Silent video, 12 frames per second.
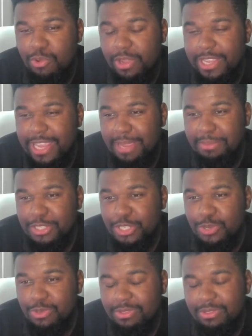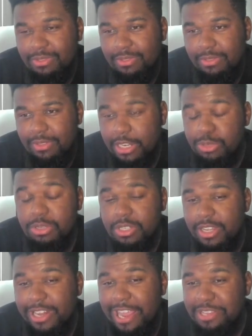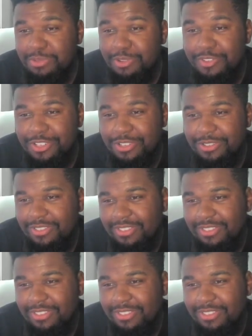one, Gamma two. This was a good ass movie too.